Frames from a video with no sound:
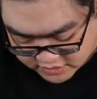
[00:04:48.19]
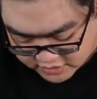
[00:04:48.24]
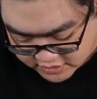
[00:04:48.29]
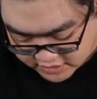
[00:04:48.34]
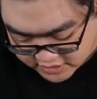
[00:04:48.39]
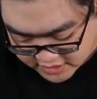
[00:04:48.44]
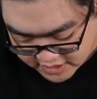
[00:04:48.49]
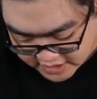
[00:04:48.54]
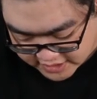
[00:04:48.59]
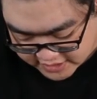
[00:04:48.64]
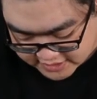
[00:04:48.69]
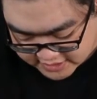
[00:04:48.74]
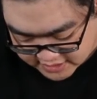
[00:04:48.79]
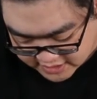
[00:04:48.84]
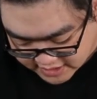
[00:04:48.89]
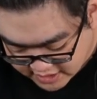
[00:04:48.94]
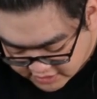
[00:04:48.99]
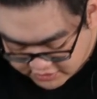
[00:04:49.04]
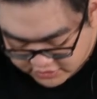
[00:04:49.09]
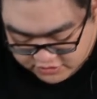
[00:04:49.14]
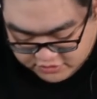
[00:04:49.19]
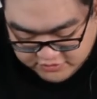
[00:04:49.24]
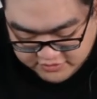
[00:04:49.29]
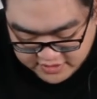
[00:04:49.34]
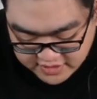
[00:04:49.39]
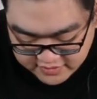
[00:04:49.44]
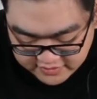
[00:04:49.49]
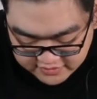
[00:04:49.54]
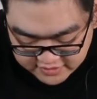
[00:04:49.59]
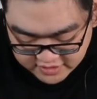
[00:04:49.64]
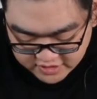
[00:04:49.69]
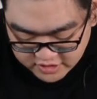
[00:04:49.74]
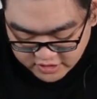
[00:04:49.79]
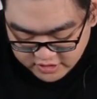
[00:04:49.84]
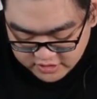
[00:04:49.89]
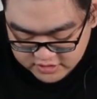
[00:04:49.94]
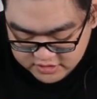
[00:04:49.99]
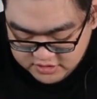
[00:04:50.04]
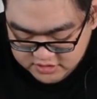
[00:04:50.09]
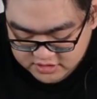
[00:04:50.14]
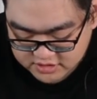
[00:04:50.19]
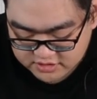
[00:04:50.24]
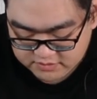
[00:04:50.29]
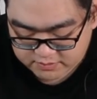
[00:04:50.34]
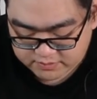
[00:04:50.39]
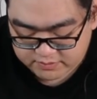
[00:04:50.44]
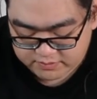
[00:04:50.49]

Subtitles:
let us allow to use SD cards to